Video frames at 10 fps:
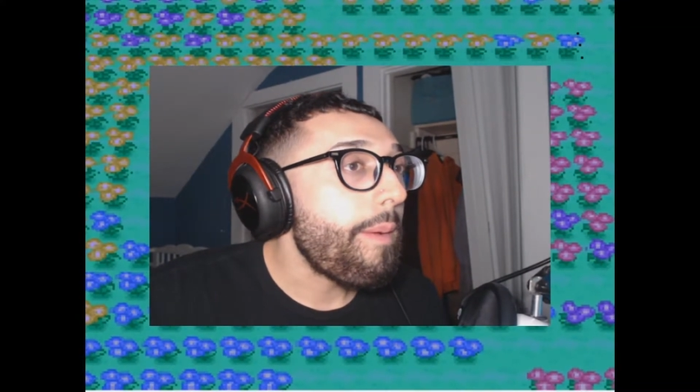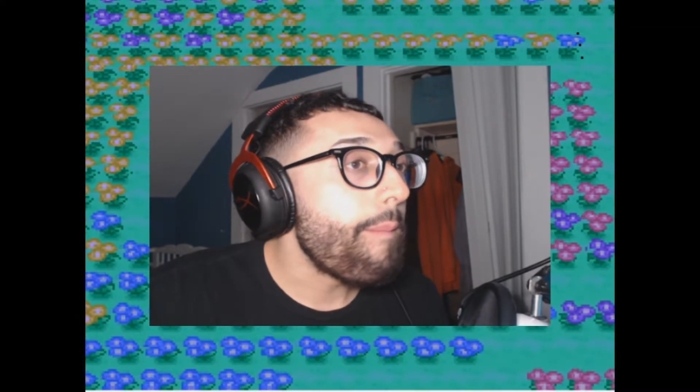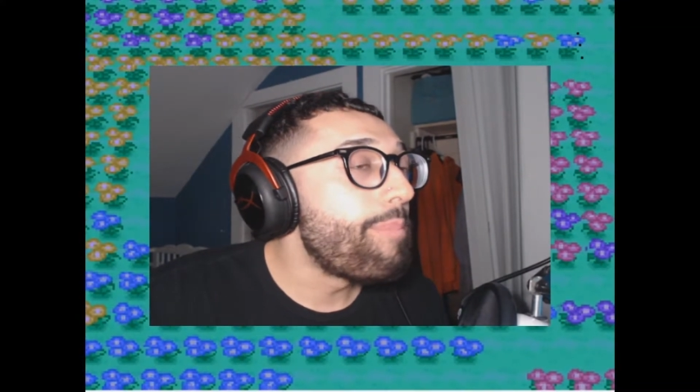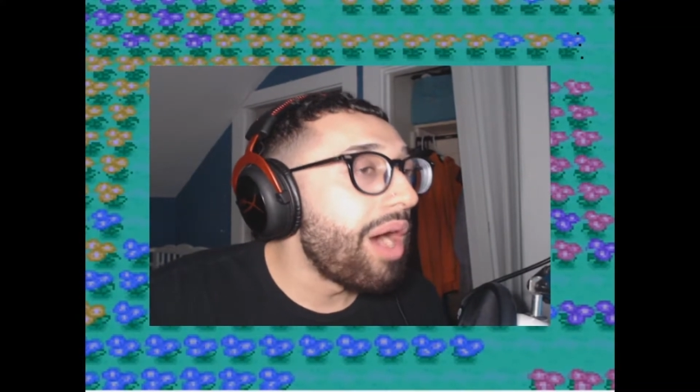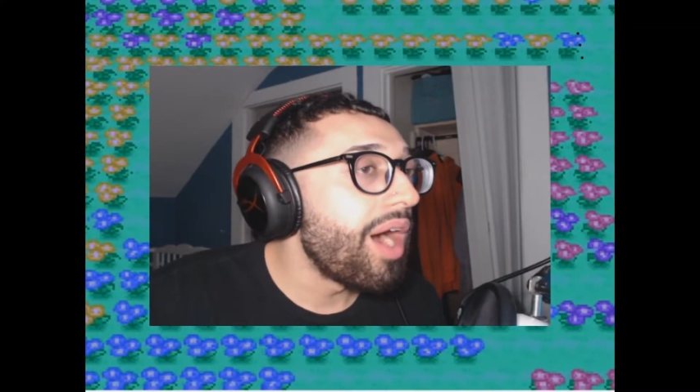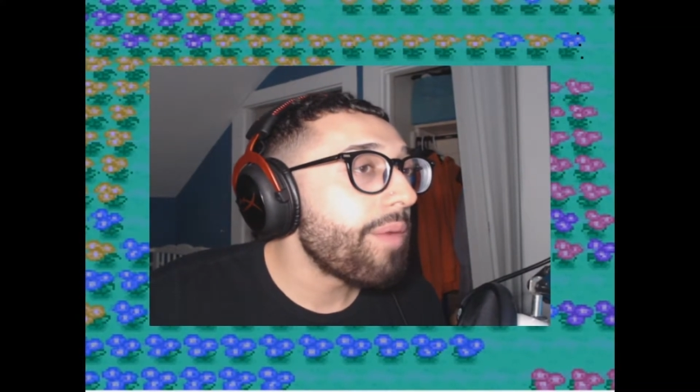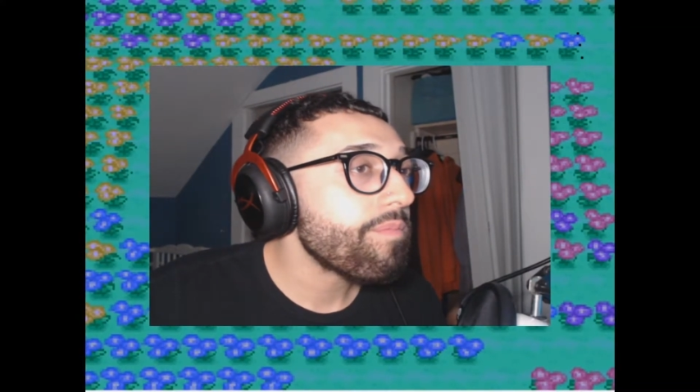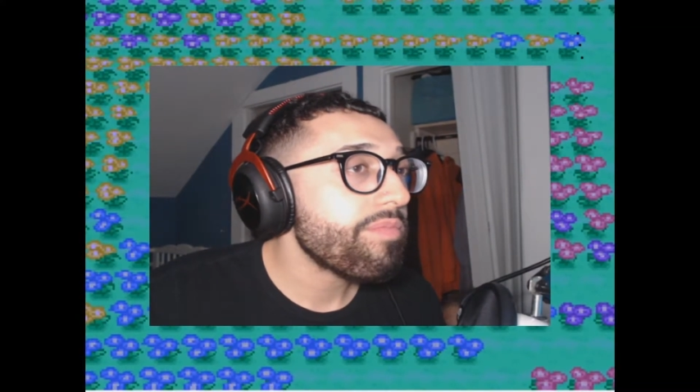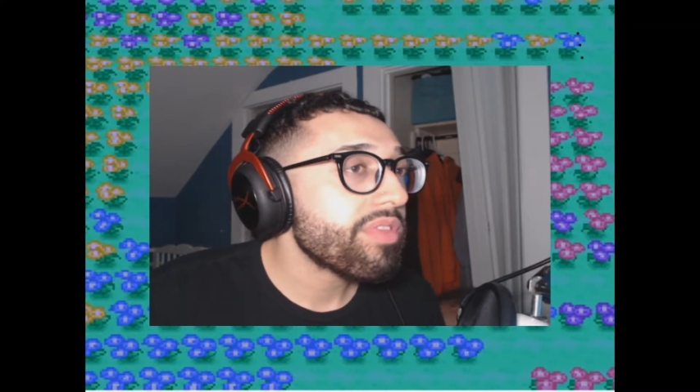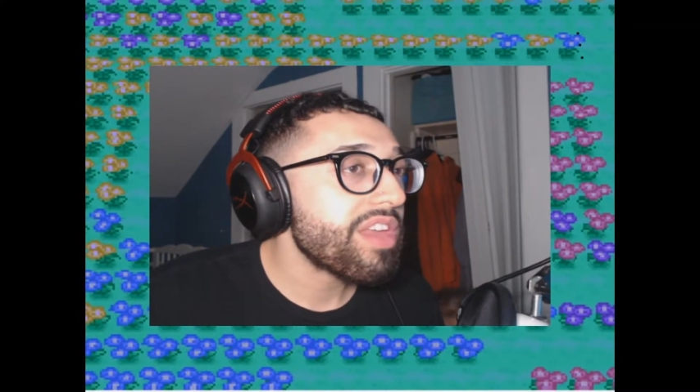but
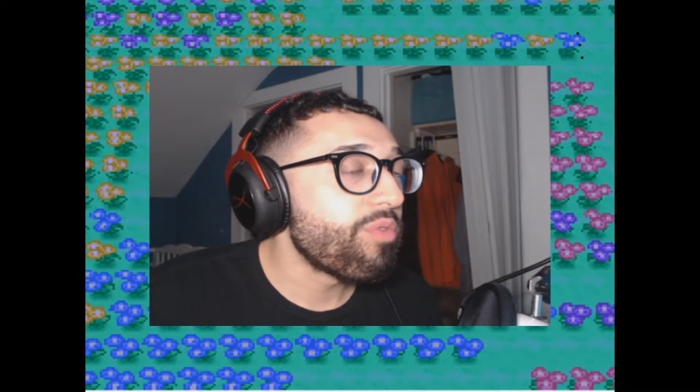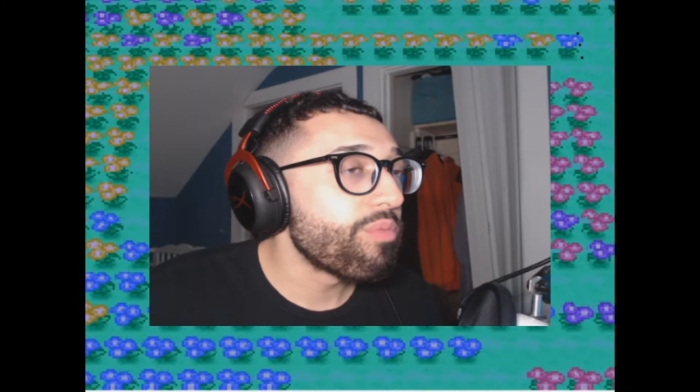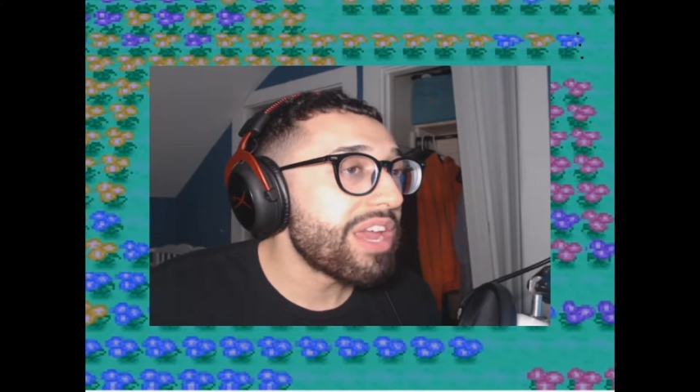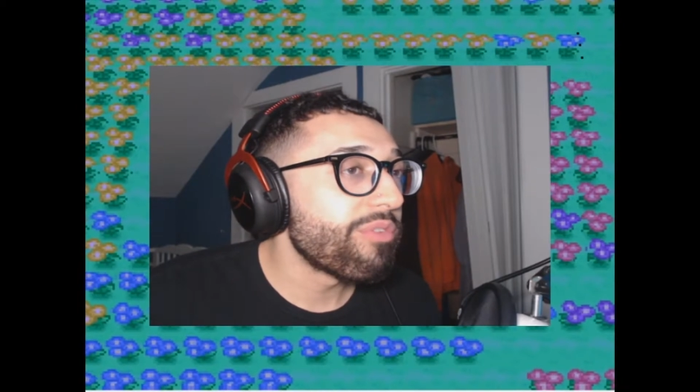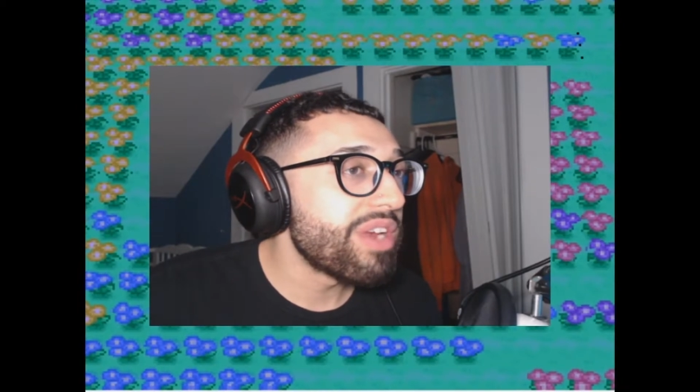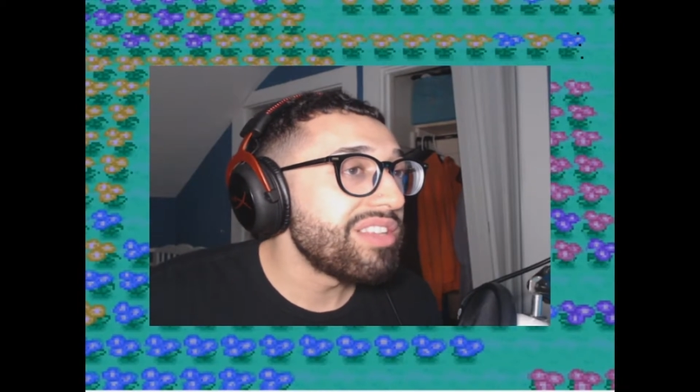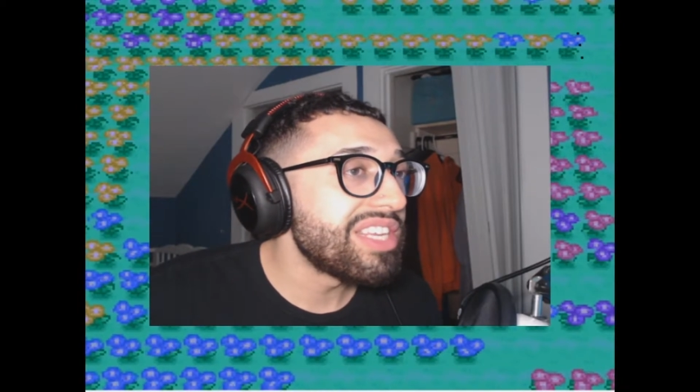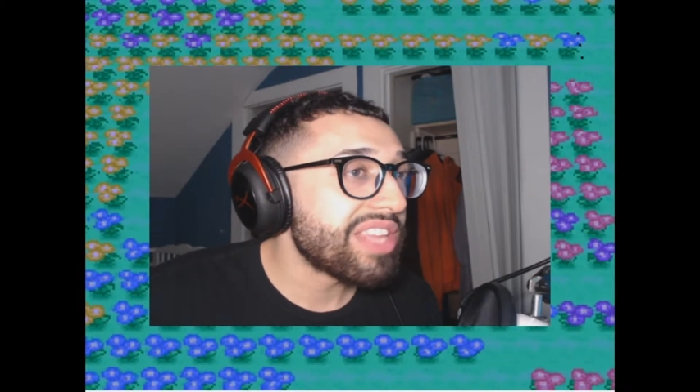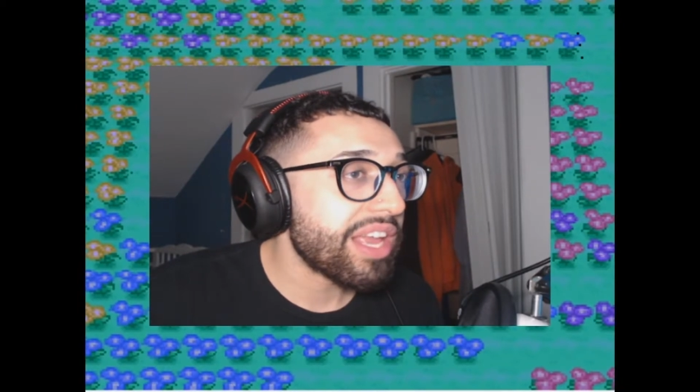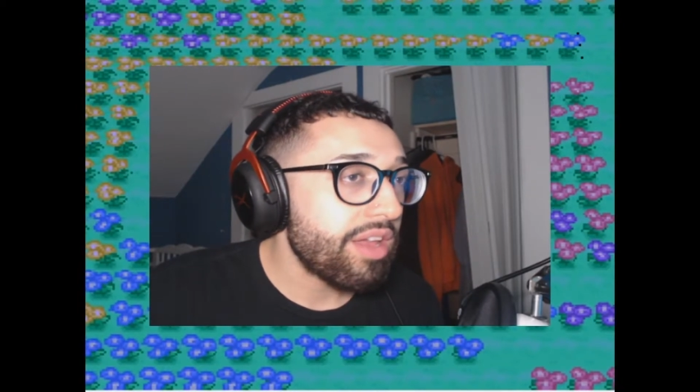if we're being
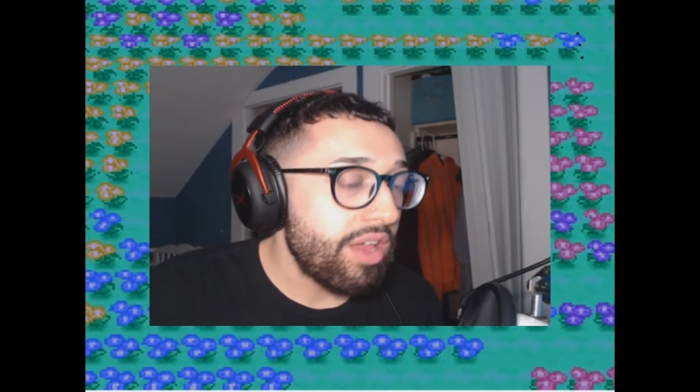realistic,